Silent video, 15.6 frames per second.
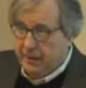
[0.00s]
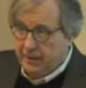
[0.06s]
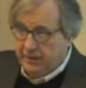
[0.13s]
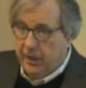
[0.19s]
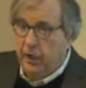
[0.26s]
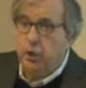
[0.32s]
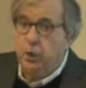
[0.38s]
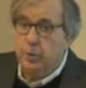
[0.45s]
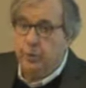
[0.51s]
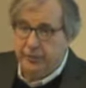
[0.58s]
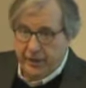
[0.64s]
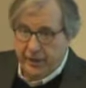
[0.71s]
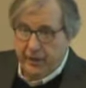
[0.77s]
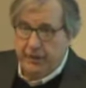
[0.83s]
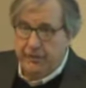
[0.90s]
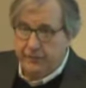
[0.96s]
the home
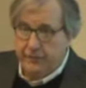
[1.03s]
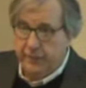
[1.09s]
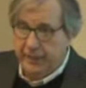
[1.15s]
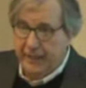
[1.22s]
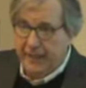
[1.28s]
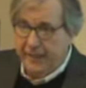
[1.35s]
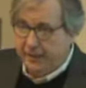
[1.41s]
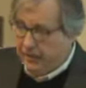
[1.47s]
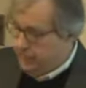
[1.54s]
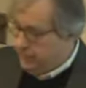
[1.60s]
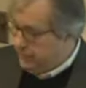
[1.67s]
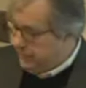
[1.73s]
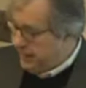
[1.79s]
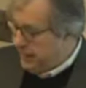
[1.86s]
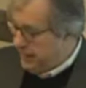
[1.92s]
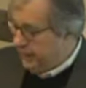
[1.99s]
front, we had to
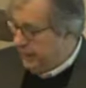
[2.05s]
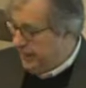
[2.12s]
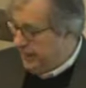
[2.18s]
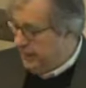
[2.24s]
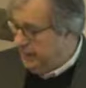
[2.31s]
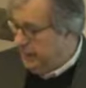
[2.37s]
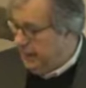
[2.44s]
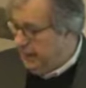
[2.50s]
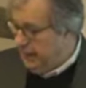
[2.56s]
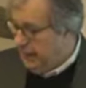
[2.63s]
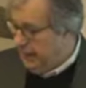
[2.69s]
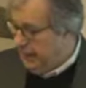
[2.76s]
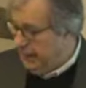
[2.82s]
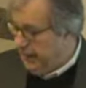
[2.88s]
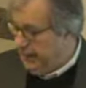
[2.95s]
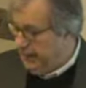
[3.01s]
celebrate
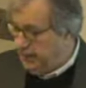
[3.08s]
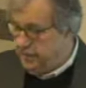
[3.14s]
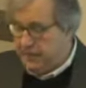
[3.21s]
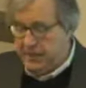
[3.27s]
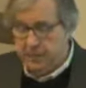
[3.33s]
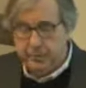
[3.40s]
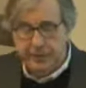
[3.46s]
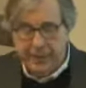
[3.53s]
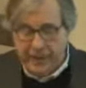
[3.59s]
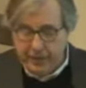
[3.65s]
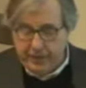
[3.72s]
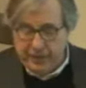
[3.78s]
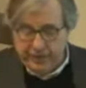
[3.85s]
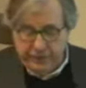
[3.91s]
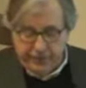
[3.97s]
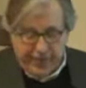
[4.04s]
at the same time.
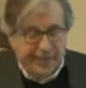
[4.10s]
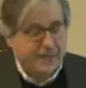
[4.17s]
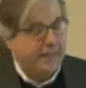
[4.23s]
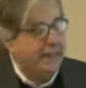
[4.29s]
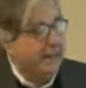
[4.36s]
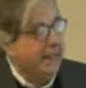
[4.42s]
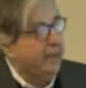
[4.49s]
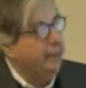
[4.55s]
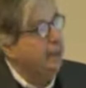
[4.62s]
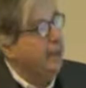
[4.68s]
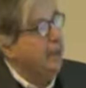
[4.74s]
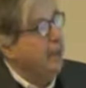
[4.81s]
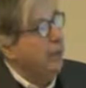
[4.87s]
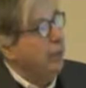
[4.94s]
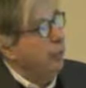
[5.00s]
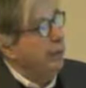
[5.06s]
And finally,
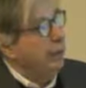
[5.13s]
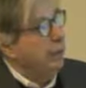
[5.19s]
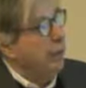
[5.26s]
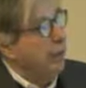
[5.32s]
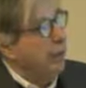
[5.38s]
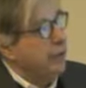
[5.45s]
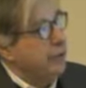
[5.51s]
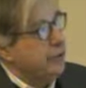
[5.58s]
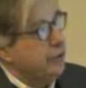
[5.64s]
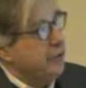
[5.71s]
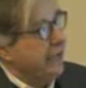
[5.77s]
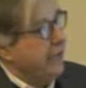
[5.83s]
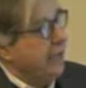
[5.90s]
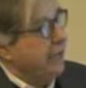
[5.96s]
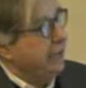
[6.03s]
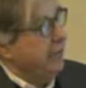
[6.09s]
we wanted to
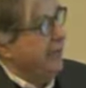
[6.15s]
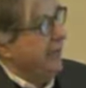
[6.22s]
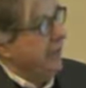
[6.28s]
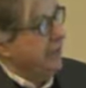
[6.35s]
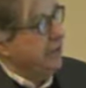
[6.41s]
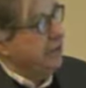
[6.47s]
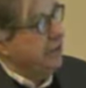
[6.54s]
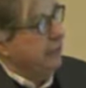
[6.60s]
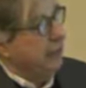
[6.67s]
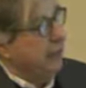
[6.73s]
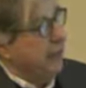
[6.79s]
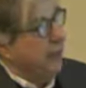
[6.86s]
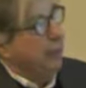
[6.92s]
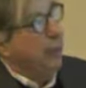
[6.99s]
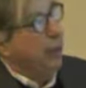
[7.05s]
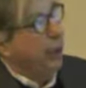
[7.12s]
take advantage of all
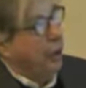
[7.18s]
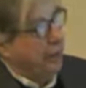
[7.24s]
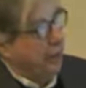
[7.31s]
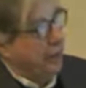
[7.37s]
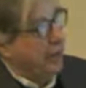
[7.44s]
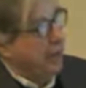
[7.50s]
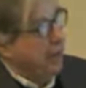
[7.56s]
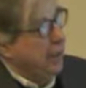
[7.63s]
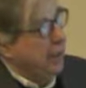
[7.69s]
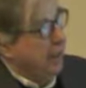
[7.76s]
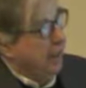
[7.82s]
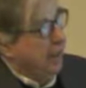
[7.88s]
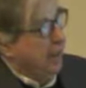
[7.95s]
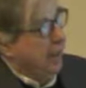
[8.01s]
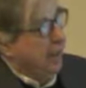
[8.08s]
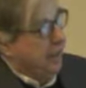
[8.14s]
the water.
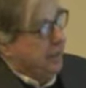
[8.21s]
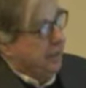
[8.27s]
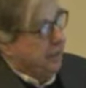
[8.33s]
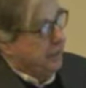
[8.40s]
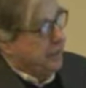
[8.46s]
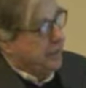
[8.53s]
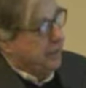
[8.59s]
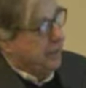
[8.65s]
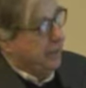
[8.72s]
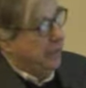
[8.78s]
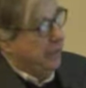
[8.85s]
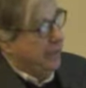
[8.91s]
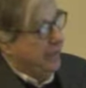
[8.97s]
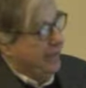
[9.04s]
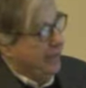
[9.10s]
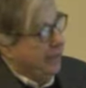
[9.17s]
First of all,
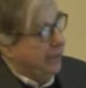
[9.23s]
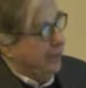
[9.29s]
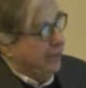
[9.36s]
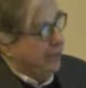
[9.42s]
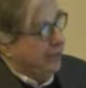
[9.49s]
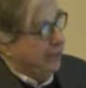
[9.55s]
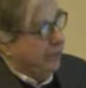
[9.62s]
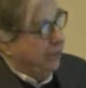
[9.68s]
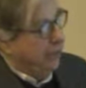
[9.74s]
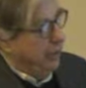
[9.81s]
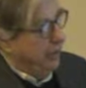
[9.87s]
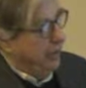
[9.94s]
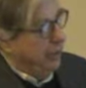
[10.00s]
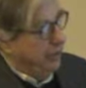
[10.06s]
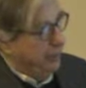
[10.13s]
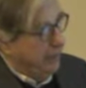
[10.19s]
we had already the water
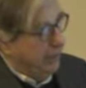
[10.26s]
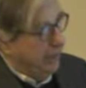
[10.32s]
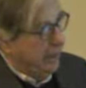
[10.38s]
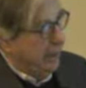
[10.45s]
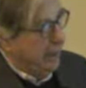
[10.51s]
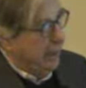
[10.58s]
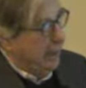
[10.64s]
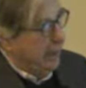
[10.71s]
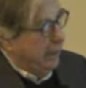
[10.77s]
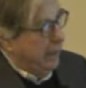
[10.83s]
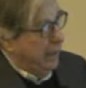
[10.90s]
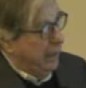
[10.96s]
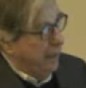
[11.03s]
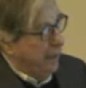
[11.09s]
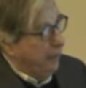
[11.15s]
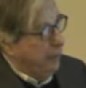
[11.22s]
of the
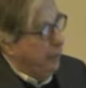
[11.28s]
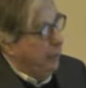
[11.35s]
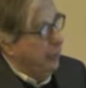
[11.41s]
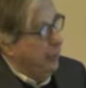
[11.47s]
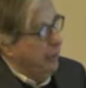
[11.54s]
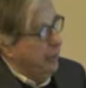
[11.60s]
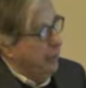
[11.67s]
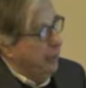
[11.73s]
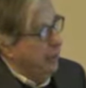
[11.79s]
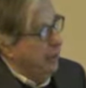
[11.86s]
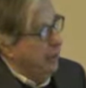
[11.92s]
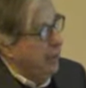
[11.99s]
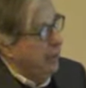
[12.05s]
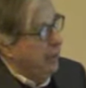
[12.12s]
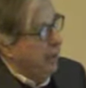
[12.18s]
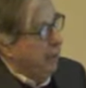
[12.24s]
rainbow pool.
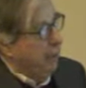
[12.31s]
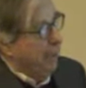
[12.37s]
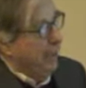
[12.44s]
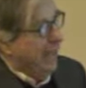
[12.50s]
We